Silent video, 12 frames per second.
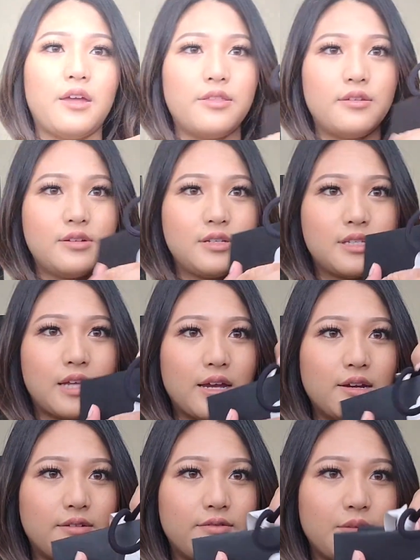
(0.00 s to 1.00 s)
other
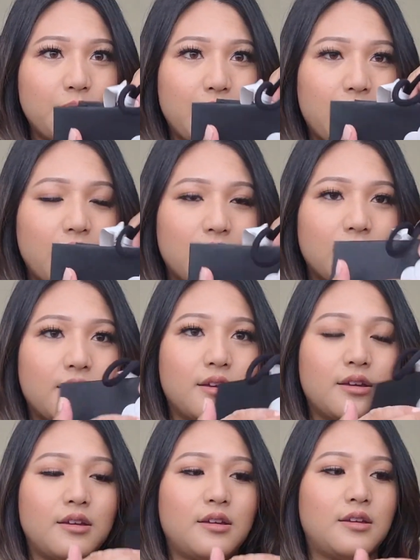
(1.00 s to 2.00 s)
side of the
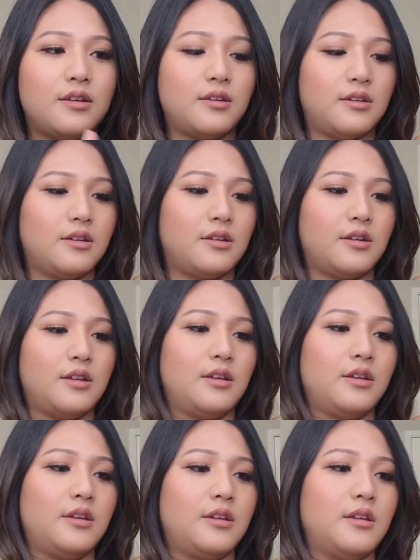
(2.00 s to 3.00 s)
bag
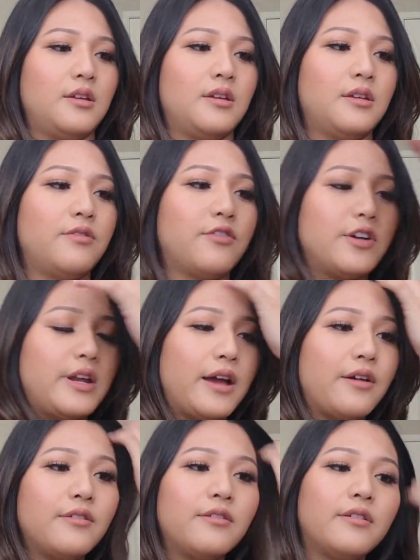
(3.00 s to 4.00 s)
for now.
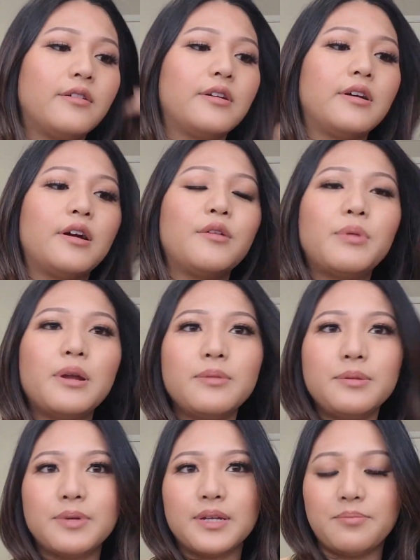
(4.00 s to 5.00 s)
I'll probably
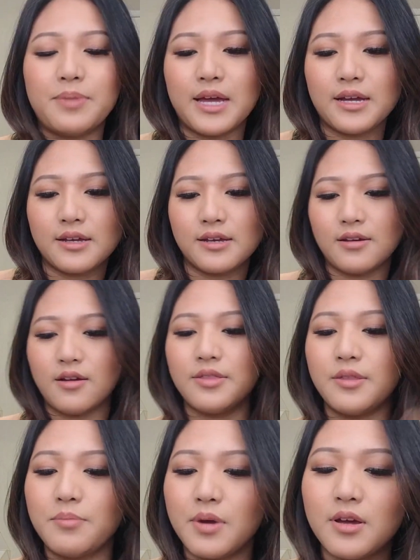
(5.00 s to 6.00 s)
put it back on
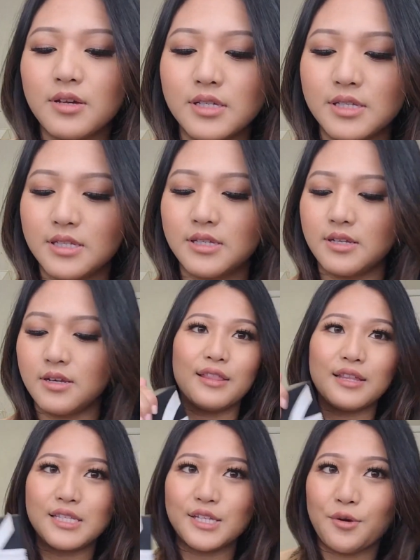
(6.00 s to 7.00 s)
the box.
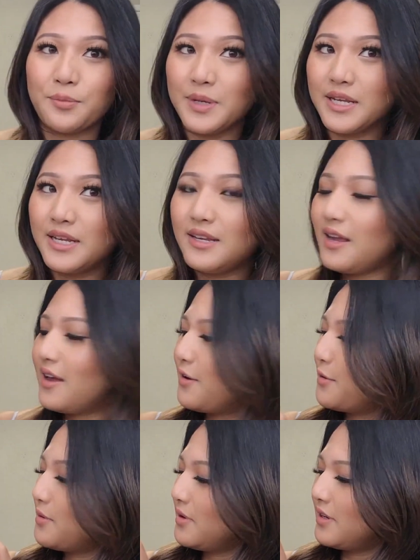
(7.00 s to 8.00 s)
Let's open it now.